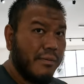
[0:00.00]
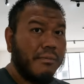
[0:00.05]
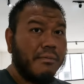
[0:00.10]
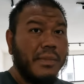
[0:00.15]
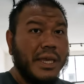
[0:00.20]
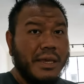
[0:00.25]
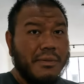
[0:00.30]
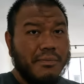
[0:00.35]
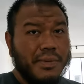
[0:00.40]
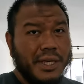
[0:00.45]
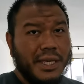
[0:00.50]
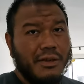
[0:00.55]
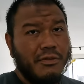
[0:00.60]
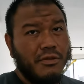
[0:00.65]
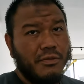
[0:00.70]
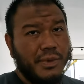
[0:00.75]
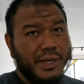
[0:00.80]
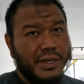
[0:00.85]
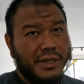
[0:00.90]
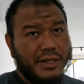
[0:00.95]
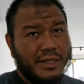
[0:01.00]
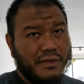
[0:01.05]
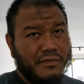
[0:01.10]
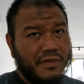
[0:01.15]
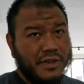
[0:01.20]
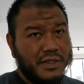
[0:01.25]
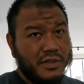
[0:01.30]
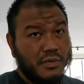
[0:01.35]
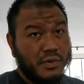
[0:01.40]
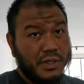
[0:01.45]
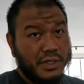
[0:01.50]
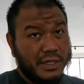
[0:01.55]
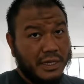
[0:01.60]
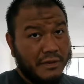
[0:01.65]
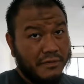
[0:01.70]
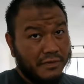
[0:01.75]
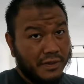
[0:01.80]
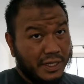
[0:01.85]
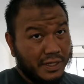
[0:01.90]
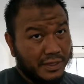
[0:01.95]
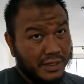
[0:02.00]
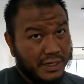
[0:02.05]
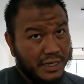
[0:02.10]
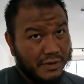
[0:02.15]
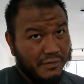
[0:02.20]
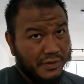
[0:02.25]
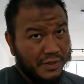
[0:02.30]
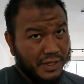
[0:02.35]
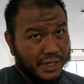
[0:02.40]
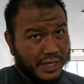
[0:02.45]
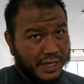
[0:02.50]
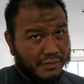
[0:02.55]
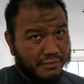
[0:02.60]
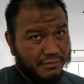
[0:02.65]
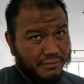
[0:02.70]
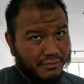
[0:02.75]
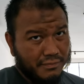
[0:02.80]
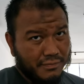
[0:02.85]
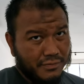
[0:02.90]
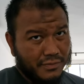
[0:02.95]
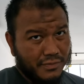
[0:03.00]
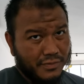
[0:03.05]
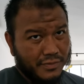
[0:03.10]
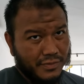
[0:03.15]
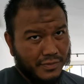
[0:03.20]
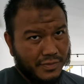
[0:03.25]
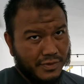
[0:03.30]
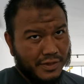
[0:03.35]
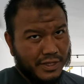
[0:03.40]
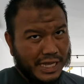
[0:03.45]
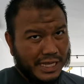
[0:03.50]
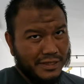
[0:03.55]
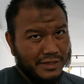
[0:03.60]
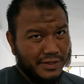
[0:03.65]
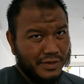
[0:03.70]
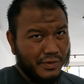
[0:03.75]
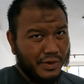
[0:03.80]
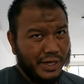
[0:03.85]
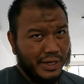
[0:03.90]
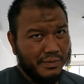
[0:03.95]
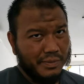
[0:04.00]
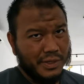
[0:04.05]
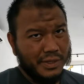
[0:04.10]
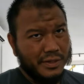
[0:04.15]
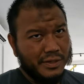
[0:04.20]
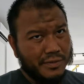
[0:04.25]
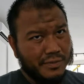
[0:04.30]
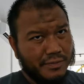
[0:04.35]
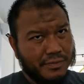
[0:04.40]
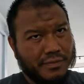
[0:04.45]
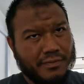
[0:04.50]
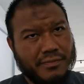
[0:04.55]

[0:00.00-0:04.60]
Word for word: Maybe it will make a difference once I've tightened everything up. Let's see what happens.